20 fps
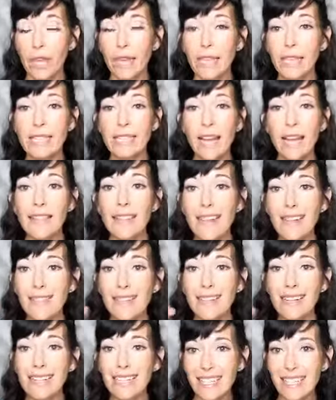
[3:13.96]
He's got that
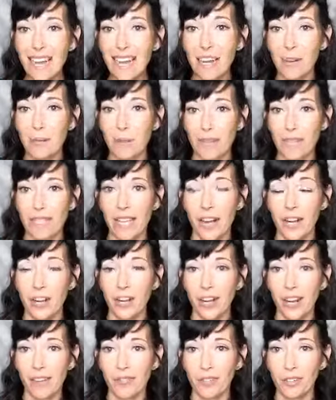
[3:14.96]
thing done by
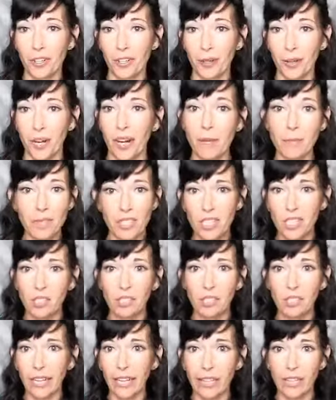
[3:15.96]
Saturday afternoon, and I'm
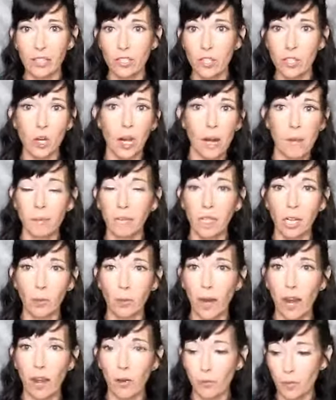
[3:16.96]
still like scrambling
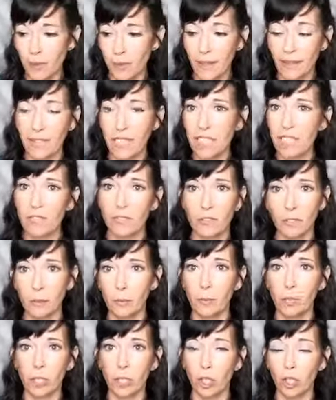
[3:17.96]
around with my list
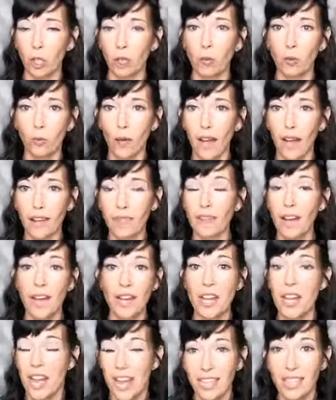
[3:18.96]
from, I have
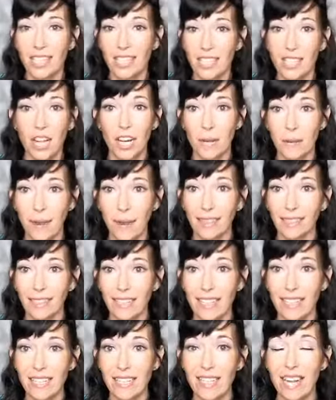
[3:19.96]
gotten nothing done on my
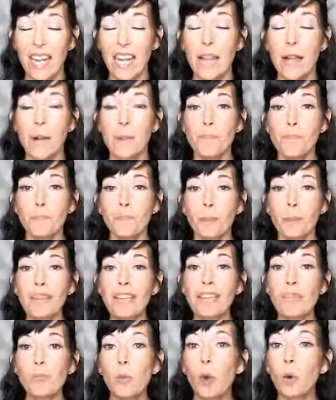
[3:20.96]
list.
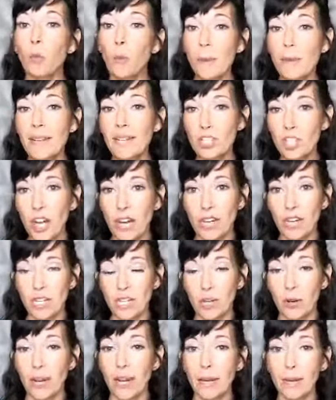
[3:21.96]
Because what women try to
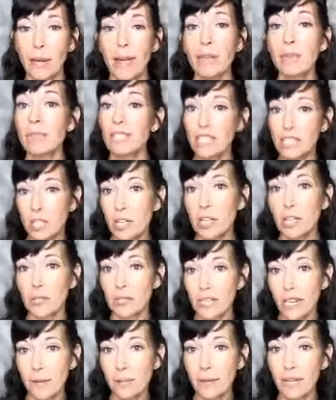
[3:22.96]
do, and I'm
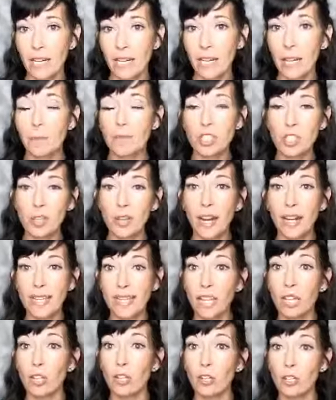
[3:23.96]
stereotyping here, but you
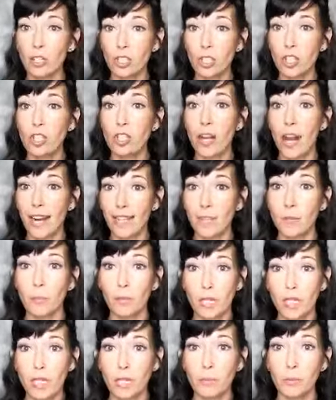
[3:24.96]
guys can extract the
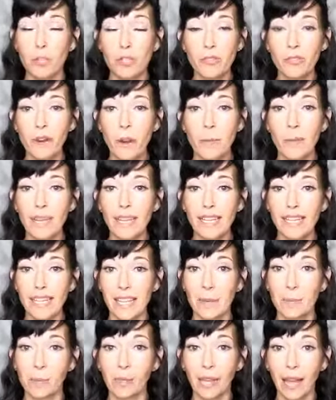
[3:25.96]
principles from it because
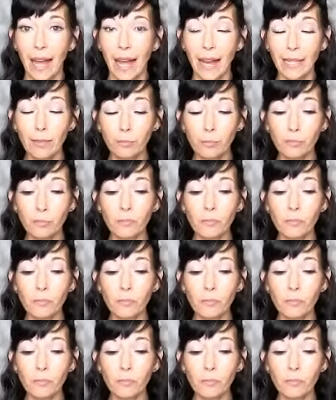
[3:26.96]
they apply.